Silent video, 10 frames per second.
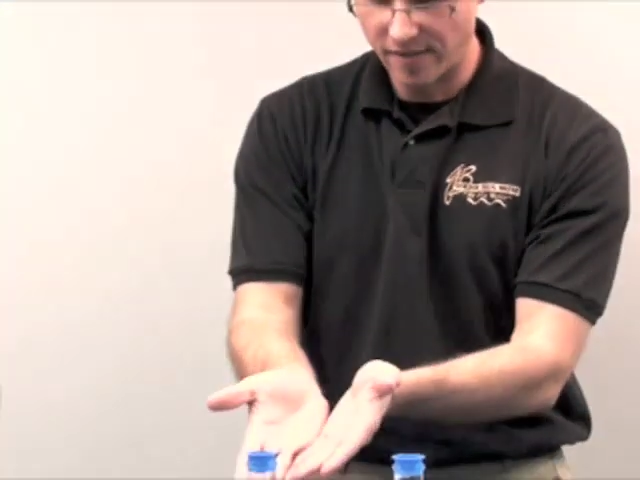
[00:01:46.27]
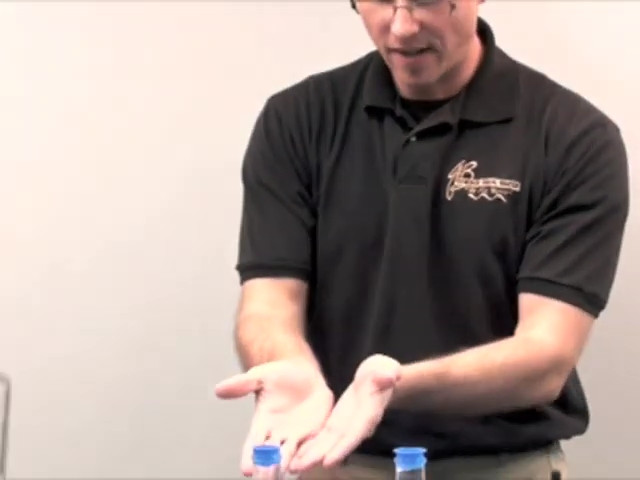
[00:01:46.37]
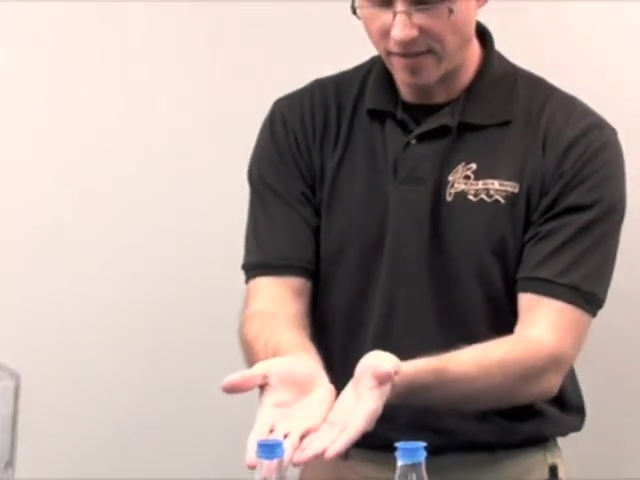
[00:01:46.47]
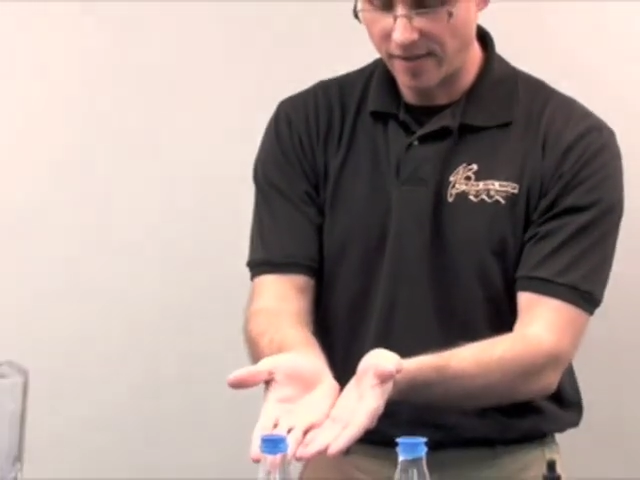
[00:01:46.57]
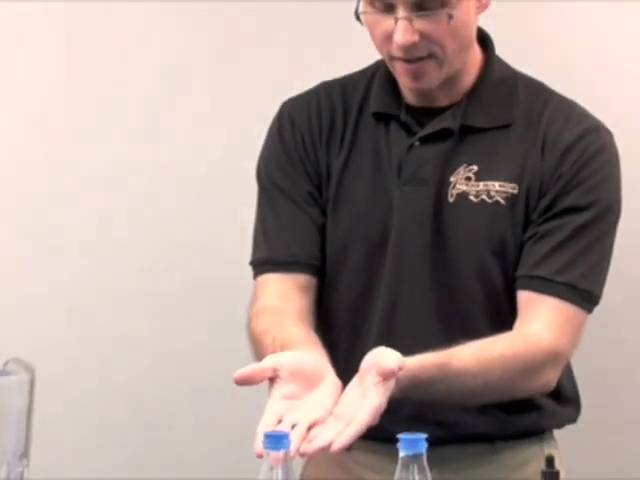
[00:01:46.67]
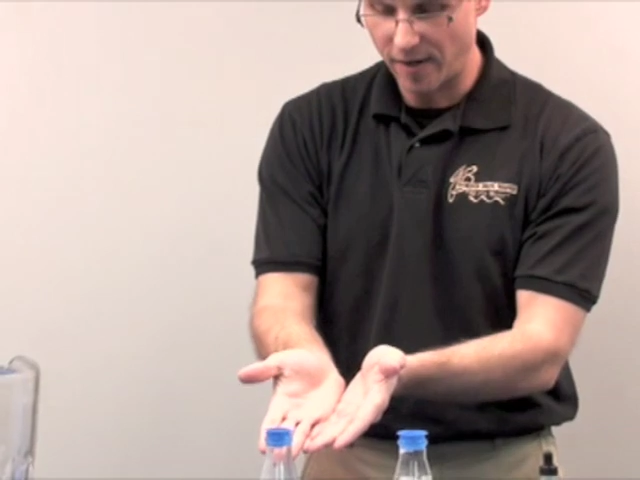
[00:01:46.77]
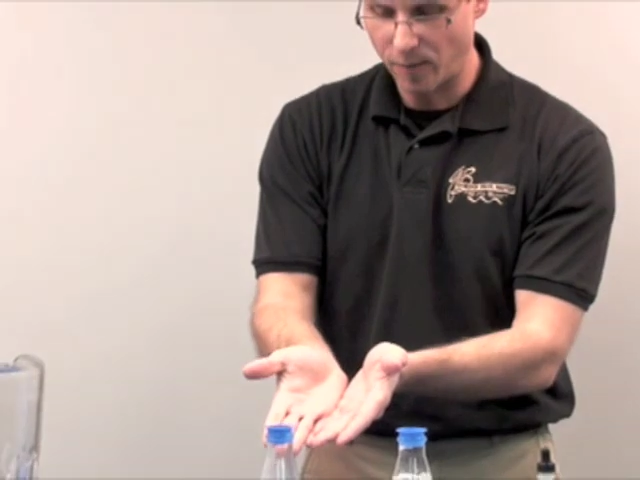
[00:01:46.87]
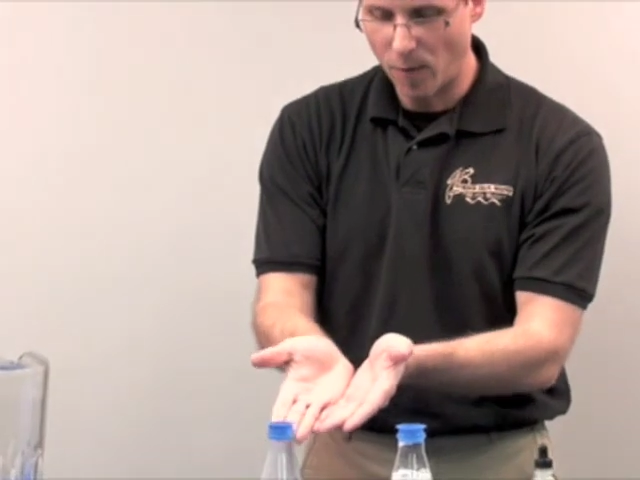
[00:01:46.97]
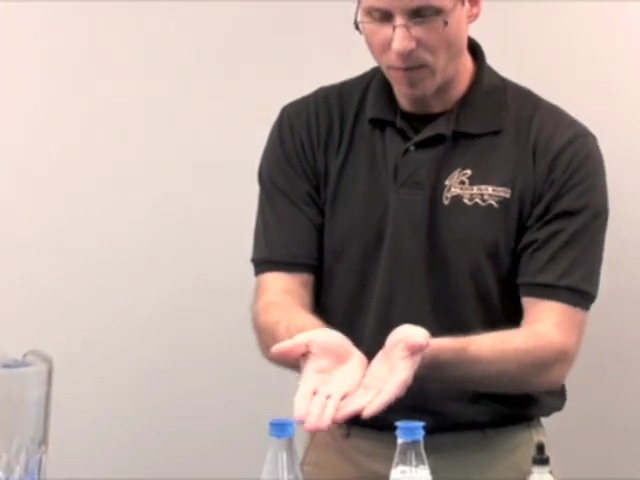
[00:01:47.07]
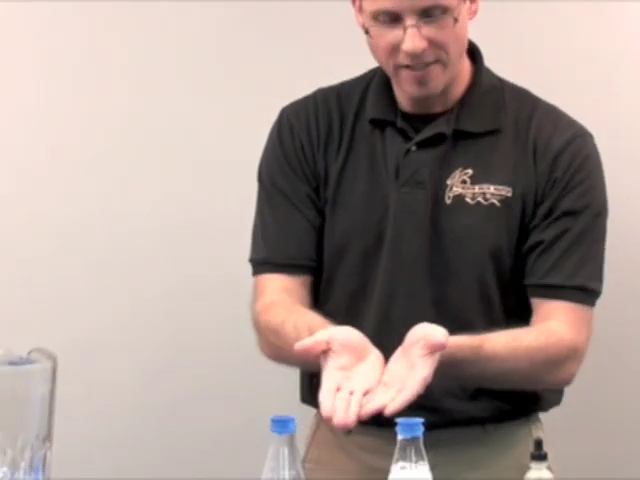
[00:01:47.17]
suds here,
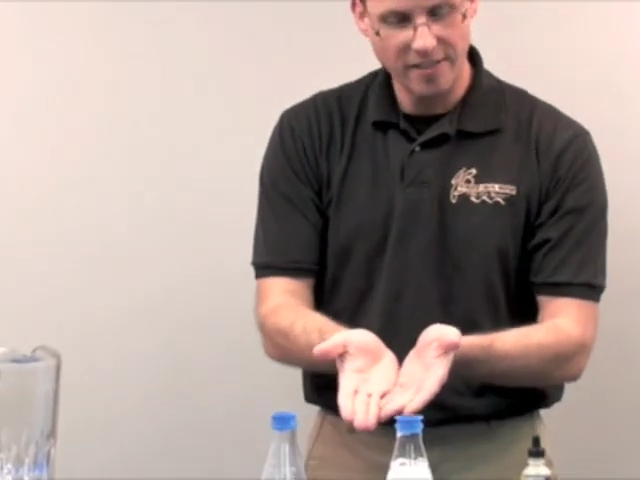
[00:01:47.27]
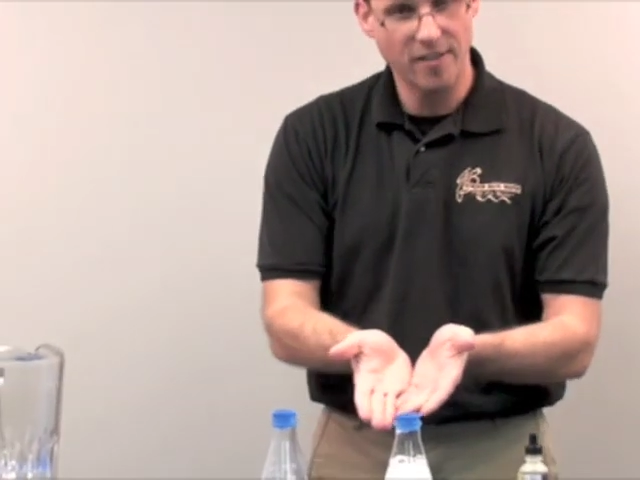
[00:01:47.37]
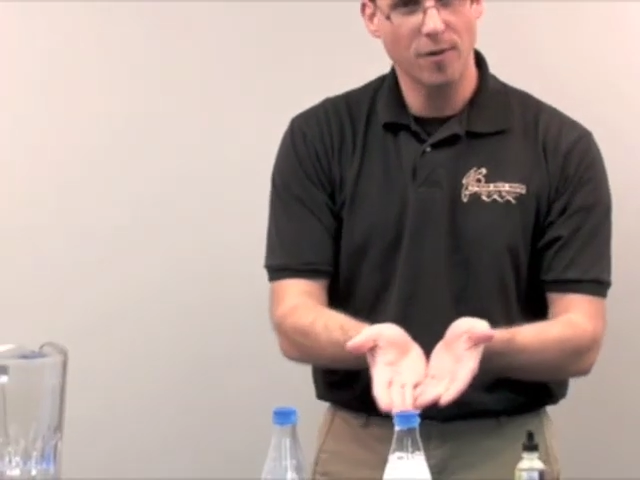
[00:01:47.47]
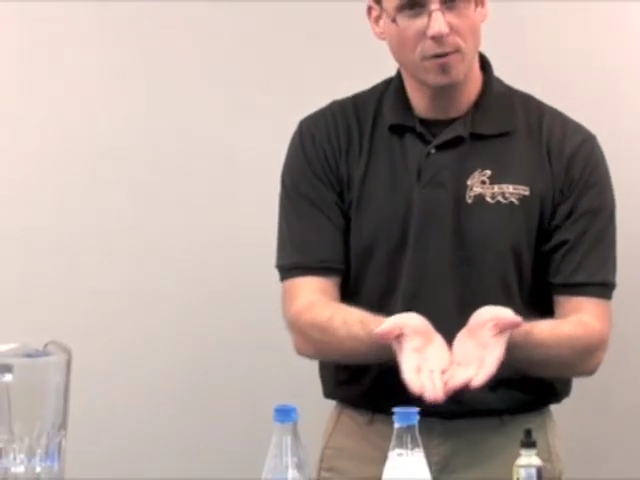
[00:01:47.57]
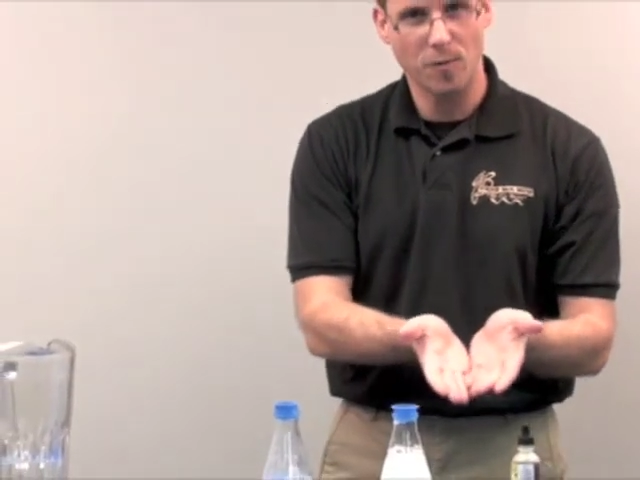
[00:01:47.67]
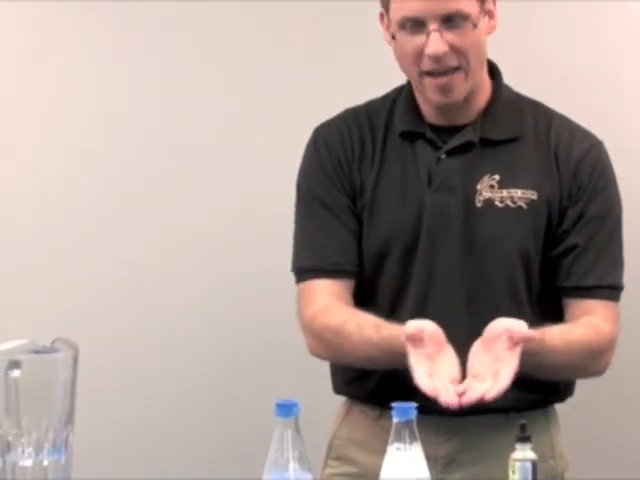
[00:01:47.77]
what we need to do is